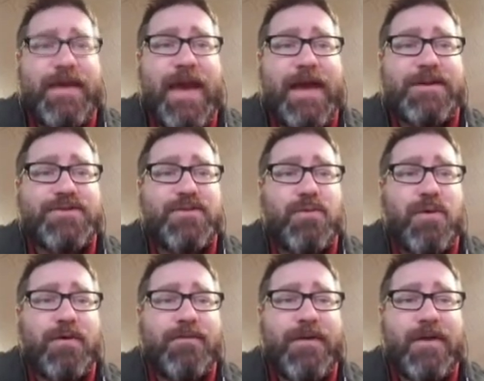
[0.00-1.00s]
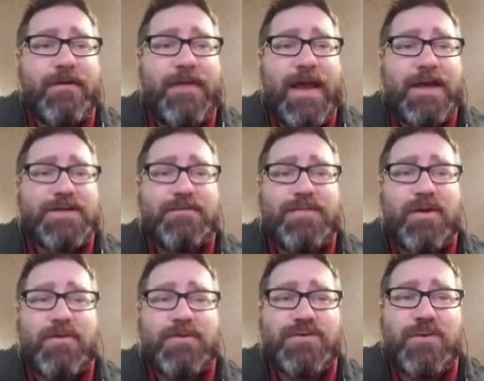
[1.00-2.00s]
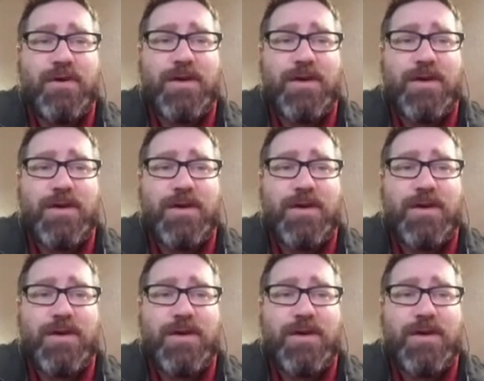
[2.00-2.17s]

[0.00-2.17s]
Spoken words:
Astral Warfare, and the Ashen Blow, those are all